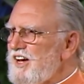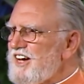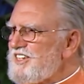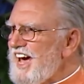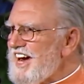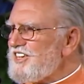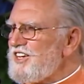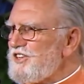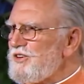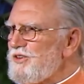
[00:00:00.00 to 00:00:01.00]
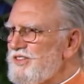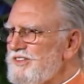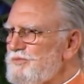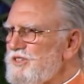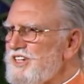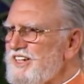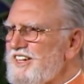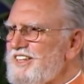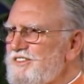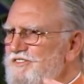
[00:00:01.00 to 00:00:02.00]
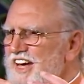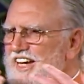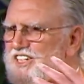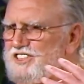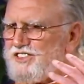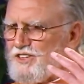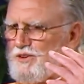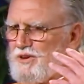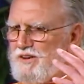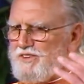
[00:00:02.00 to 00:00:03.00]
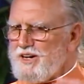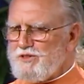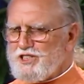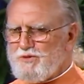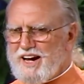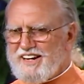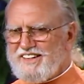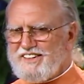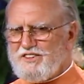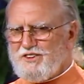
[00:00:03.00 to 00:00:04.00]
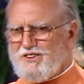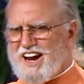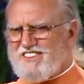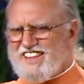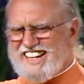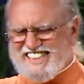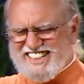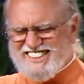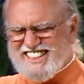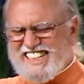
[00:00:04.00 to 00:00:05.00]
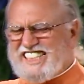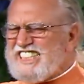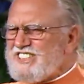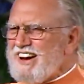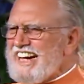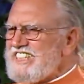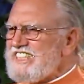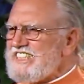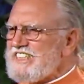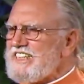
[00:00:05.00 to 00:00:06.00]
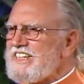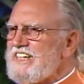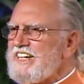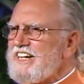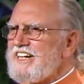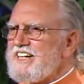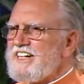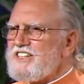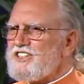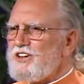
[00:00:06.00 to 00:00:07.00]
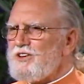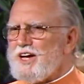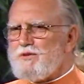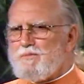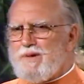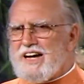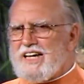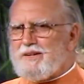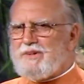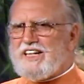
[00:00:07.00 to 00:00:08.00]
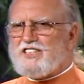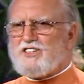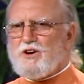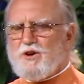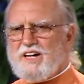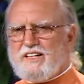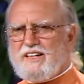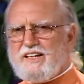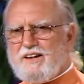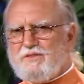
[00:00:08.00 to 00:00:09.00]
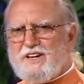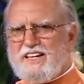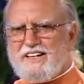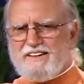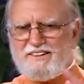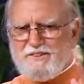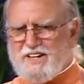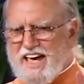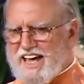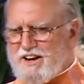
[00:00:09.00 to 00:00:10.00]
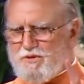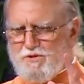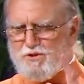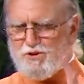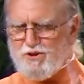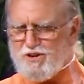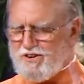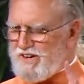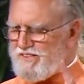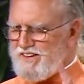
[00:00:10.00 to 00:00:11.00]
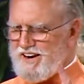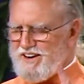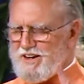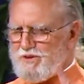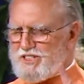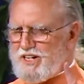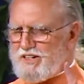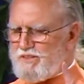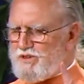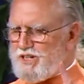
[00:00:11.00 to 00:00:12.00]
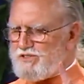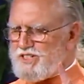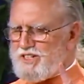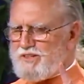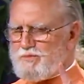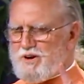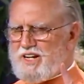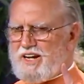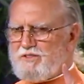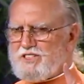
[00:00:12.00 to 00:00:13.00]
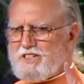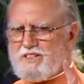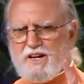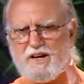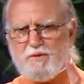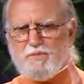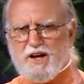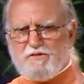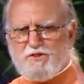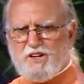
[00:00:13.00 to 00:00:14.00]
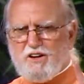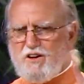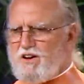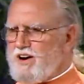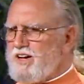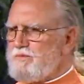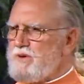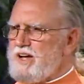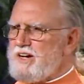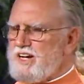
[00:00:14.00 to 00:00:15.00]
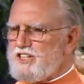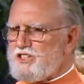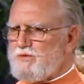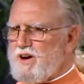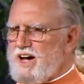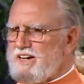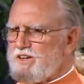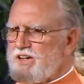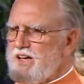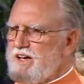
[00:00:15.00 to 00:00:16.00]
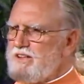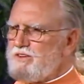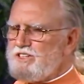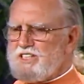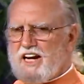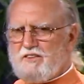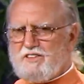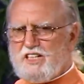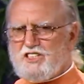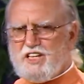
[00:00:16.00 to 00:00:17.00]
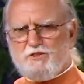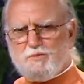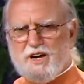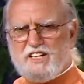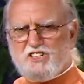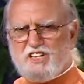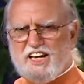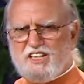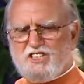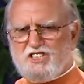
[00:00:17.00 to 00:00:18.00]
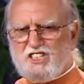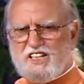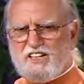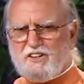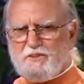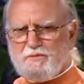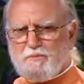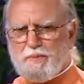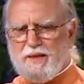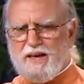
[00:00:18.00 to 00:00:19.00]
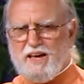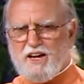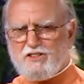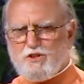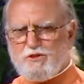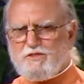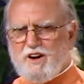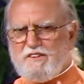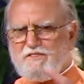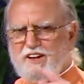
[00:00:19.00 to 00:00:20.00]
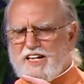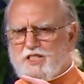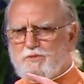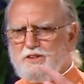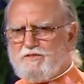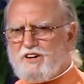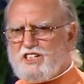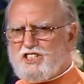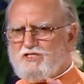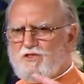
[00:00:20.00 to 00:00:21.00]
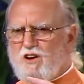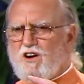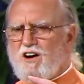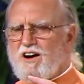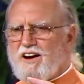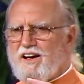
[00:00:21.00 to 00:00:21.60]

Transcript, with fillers: attacking you, particularly the face or wherever there was sweat, you know, how they get their little itchy scratchies. And so they were bugging me. So uh, we, we had a ruler there that was a, we used in printing, it was a, about a foot long and about an inch wide and a 32nd of an inch thing. It was made of stainless steel. And so it was very flexible and very strong.